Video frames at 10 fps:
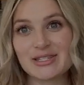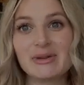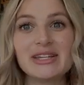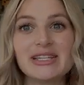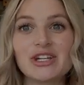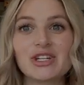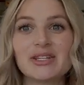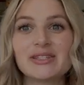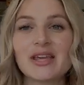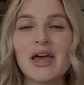
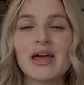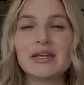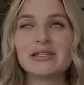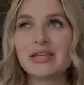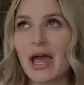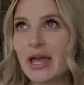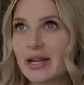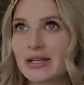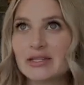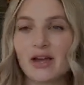Meditations, 10
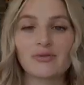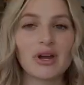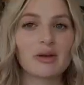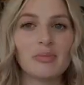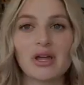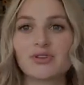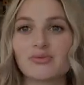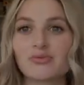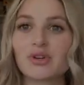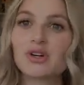out of 10 recommend,
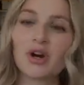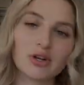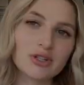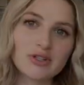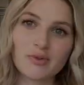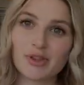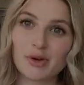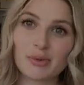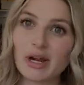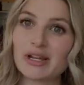regardless of whether you're
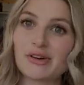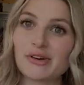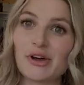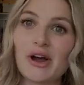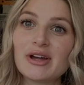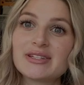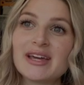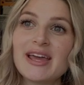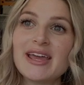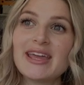pregnant or not.
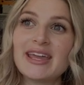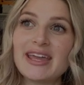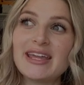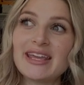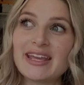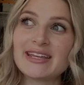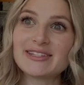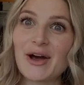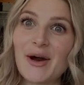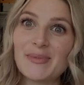It is
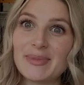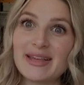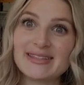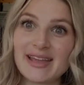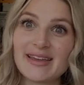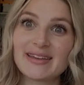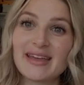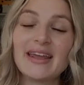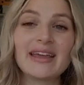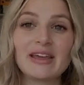amazing,
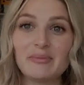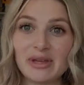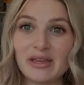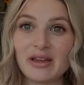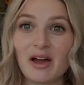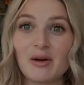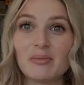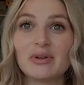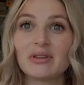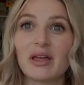and it can
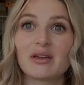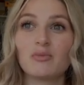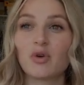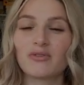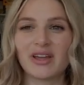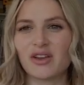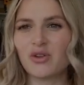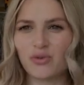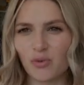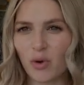become like more of like a
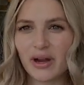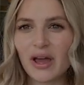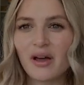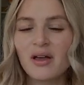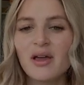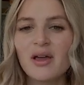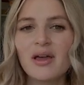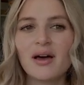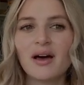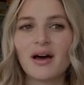euphoria.
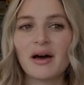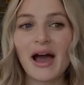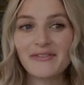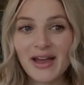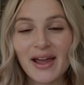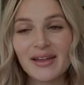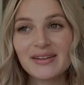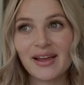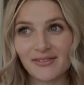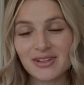
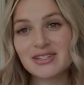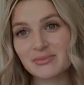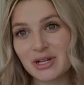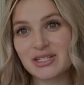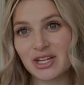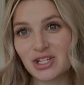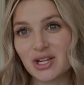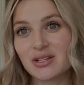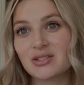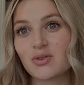I've done some
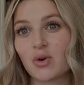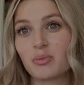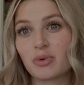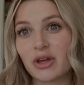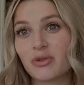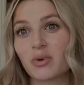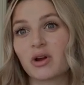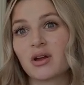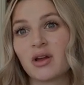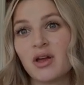meditations or breath
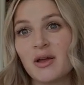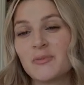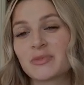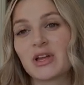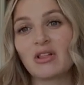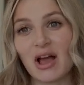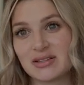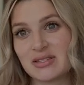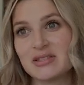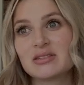work
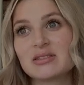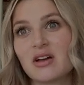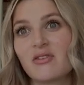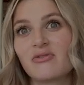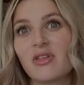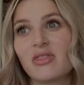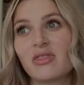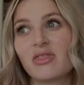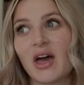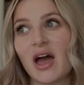classes and stuff
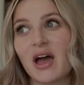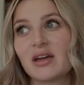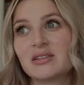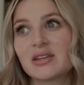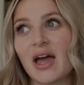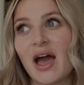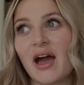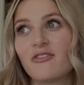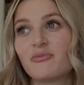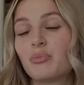that
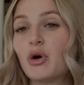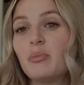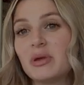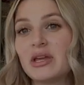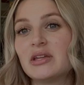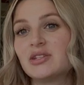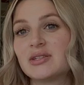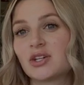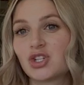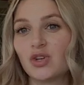have put me into
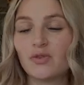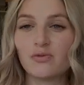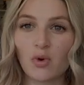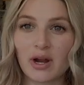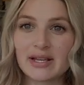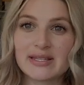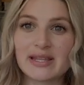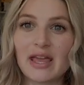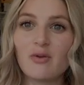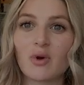such a euphoric
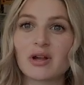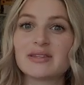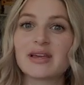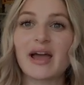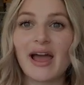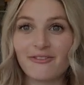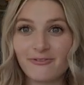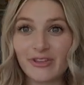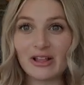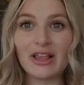state where it's like I
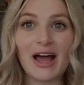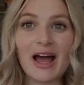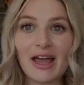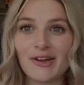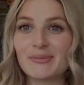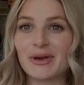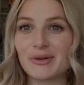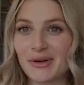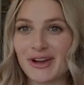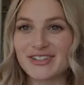feel high on my
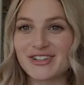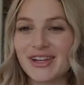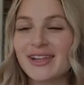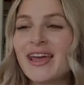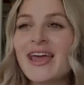own oxygen.